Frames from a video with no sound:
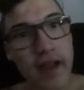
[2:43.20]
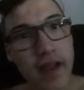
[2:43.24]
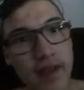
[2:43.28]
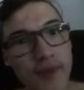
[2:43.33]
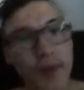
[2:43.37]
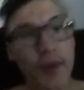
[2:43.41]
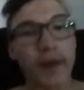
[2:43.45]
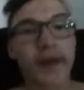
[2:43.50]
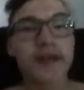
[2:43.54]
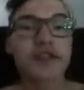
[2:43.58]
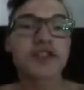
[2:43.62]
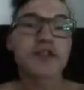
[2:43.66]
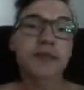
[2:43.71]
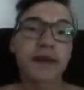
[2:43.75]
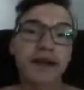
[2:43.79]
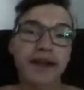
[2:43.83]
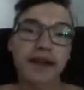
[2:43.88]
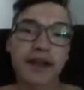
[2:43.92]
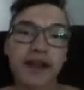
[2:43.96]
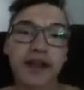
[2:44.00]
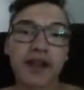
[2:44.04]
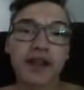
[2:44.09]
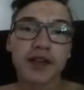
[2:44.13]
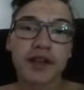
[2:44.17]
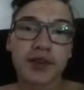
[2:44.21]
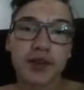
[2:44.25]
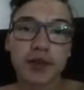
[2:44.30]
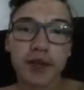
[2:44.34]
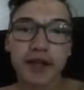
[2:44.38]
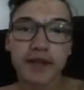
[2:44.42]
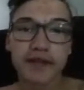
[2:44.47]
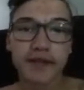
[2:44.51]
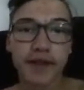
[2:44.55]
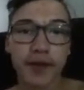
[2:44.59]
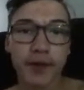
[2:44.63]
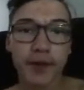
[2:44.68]
So I injured my knee two
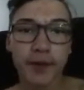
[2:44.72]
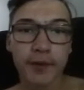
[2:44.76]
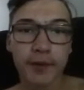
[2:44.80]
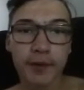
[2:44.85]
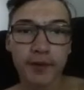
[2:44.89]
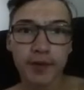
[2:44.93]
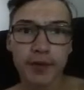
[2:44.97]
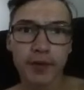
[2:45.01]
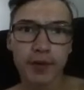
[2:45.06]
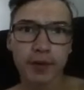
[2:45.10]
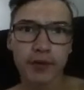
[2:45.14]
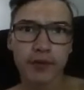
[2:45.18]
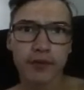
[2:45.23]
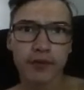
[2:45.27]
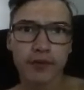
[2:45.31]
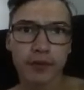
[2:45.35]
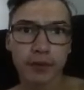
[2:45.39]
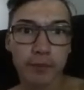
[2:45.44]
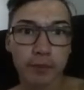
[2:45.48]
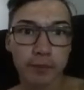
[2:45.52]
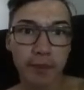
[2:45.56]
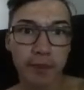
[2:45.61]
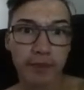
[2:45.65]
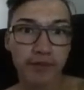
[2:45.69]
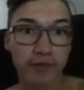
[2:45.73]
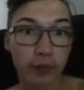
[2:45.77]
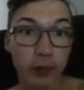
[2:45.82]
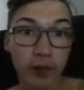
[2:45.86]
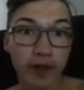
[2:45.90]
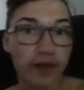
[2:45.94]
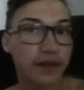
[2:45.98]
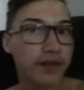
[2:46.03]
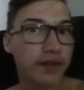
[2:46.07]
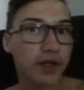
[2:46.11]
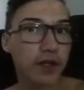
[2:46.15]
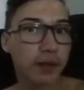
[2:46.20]
days ago, two maybe four
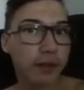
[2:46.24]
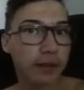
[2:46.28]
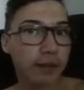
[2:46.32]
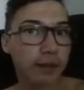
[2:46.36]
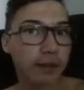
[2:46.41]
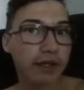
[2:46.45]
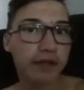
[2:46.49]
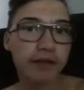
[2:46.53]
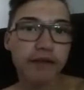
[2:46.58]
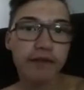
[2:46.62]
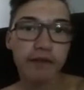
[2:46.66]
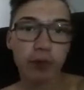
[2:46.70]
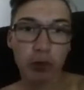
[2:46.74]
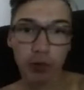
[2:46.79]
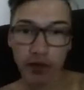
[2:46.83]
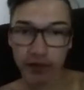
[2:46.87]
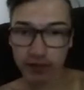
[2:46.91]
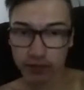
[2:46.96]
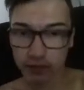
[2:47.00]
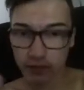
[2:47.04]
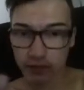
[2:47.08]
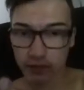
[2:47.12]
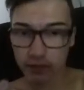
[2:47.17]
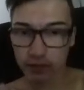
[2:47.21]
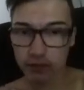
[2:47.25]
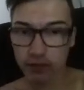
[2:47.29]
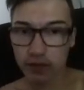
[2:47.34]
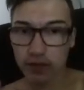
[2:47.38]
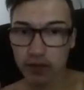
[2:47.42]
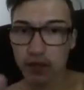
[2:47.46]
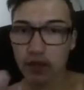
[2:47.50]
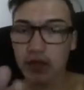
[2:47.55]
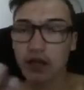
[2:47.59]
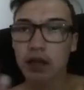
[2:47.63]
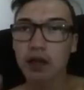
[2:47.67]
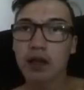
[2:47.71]
days ago, maybe four days ago,
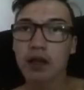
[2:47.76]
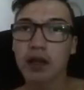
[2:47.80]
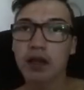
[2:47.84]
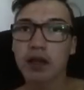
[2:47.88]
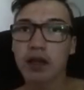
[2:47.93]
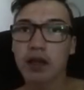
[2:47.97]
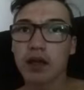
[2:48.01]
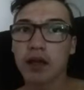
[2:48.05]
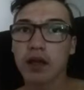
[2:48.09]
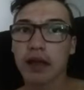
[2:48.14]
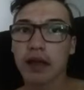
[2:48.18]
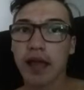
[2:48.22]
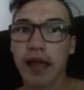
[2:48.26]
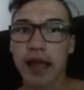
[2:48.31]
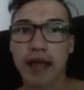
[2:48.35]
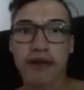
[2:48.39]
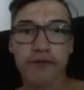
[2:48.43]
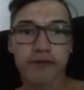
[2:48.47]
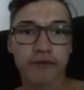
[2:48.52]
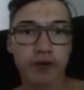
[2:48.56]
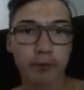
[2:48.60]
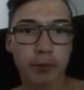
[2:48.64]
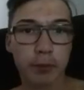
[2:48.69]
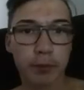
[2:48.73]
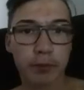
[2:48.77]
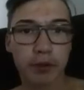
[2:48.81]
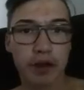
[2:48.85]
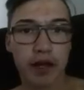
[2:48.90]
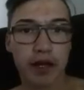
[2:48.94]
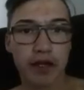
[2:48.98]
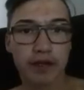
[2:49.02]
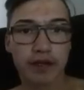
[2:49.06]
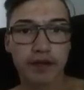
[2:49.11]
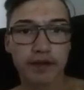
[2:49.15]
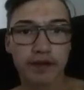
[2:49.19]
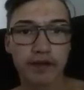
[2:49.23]
at football
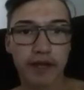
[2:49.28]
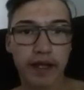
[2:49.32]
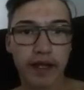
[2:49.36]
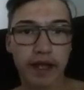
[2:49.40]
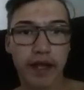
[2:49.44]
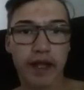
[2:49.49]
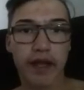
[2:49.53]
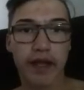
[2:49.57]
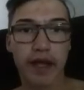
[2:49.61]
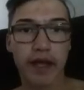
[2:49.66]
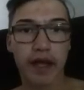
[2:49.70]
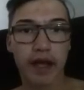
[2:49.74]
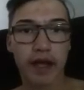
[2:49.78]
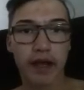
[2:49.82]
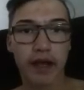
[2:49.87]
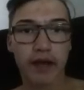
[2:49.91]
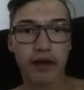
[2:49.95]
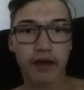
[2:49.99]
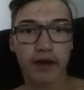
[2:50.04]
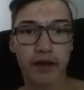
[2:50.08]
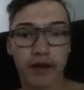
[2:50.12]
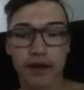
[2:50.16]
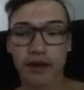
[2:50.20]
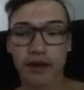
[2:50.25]
practice, and